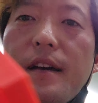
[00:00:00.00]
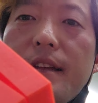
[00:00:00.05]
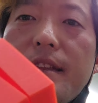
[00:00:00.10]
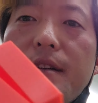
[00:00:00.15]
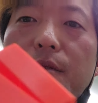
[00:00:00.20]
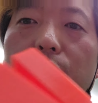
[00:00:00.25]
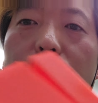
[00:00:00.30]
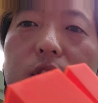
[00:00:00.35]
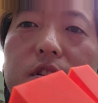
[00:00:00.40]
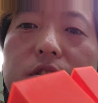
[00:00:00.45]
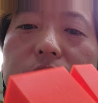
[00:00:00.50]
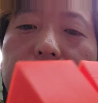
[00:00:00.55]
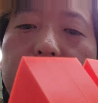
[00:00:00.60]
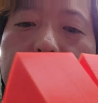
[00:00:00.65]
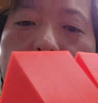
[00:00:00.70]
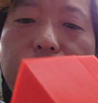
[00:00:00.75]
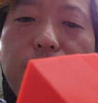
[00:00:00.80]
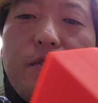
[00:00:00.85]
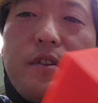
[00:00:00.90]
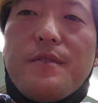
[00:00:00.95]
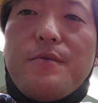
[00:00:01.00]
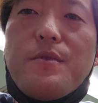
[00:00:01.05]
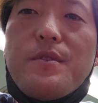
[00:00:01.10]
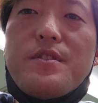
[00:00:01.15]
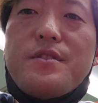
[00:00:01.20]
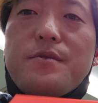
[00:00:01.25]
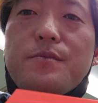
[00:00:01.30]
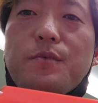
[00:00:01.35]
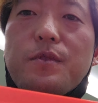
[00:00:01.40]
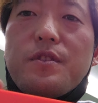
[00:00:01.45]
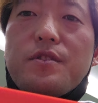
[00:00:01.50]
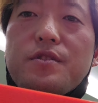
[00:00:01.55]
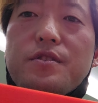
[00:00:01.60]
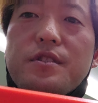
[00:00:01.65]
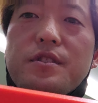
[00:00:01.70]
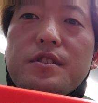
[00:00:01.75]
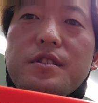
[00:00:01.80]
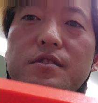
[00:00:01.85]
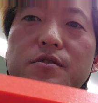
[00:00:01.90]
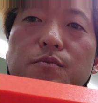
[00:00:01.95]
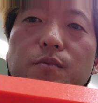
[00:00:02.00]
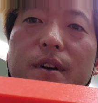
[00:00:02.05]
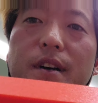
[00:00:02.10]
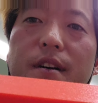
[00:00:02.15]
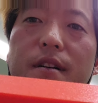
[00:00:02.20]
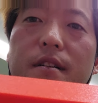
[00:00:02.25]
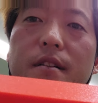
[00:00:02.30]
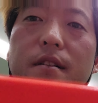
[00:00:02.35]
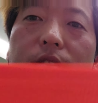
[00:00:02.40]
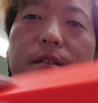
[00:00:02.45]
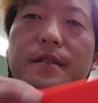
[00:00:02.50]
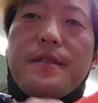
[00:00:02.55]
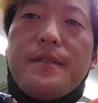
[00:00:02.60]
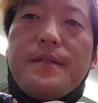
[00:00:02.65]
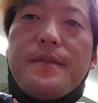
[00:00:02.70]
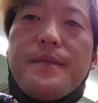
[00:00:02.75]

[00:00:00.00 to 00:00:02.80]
and it works just as well.